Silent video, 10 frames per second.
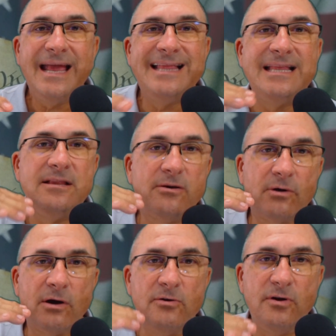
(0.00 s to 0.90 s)
And then
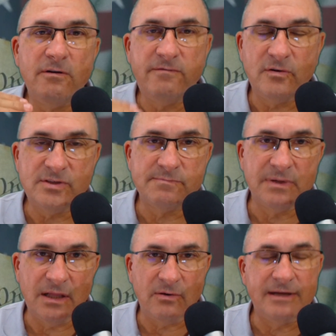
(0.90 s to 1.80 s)
there are no votes
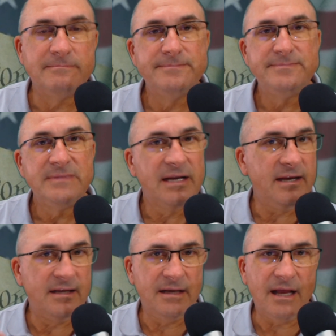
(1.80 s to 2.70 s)
below it.
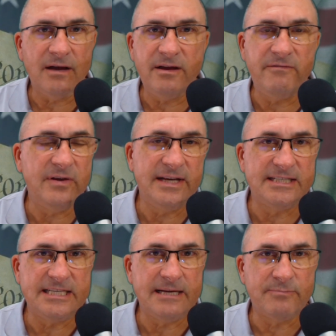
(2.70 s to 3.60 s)
And I'll give you an
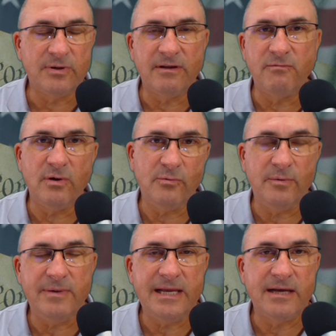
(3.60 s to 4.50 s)
example of what
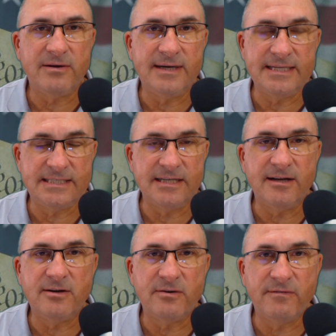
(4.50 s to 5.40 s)
would be counted as an
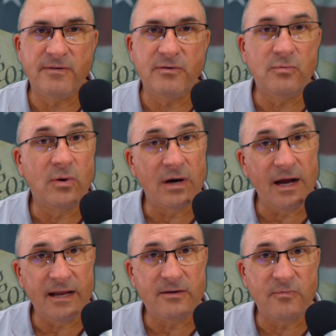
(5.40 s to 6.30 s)
undervote where
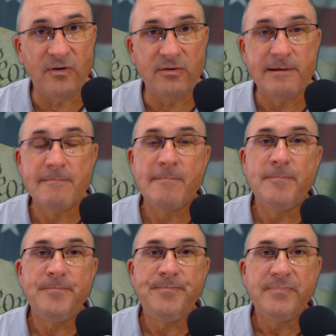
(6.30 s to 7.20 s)
I vote.
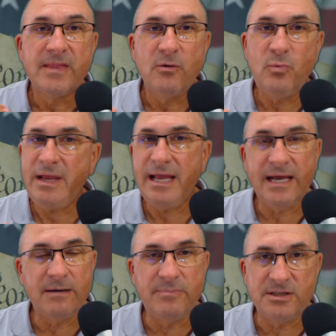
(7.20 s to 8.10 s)
we
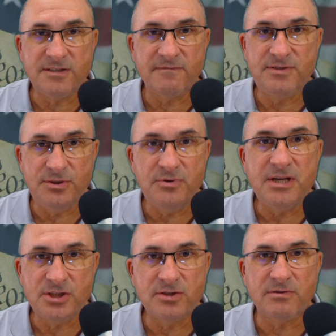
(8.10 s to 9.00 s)
had a bunch of
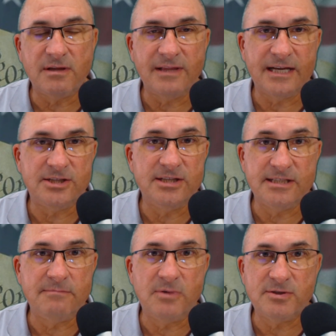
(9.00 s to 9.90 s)
judicial
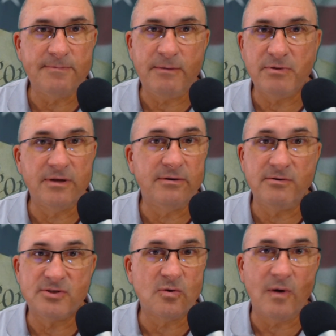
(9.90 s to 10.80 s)
elections, and most people don't
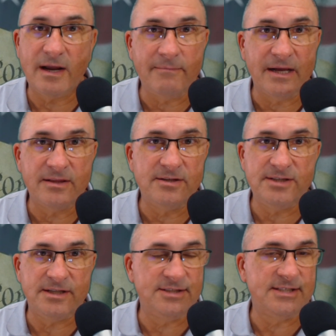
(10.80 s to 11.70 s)
know squat about the
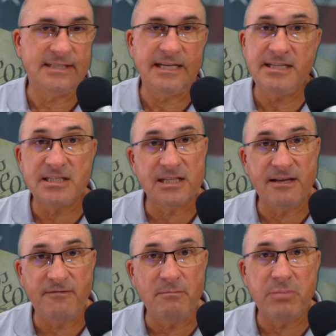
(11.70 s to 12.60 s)
judges, and they just
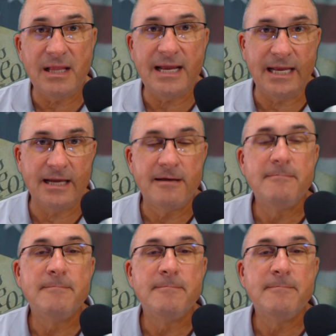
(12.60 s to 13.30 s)
leave them blank.